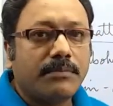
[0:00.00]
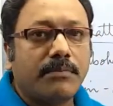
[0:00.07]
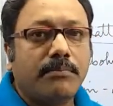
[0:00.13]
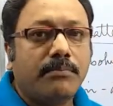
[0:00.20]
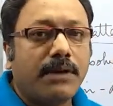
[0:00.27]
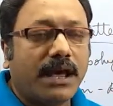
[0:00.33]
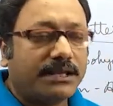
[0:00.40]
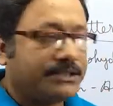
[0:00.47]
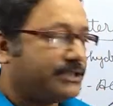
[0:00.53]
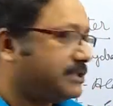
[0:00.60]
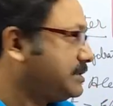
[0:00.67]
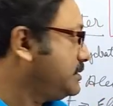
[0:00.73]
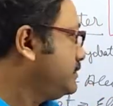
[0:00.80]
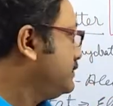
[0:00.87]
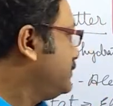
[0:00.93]

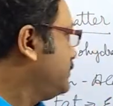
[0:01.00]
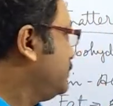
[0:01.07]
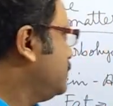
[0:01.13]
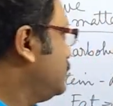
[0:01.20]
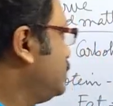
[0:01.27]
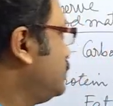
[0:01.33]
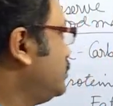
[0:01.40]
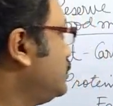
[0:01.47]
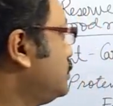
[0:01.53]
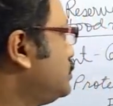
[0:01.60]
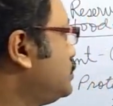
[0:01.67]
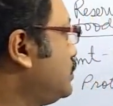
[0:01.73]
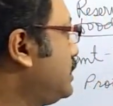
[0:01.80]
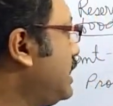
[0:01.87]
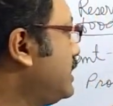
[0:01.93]
branched.
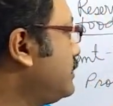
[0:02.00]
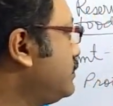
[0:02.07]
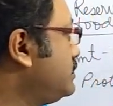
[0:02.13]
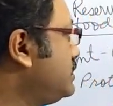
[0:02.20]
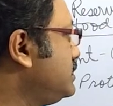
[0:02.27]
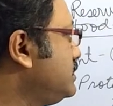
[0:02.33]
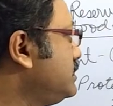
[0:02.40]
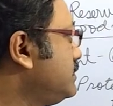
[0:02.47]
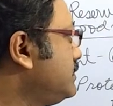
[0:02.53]
So glycogen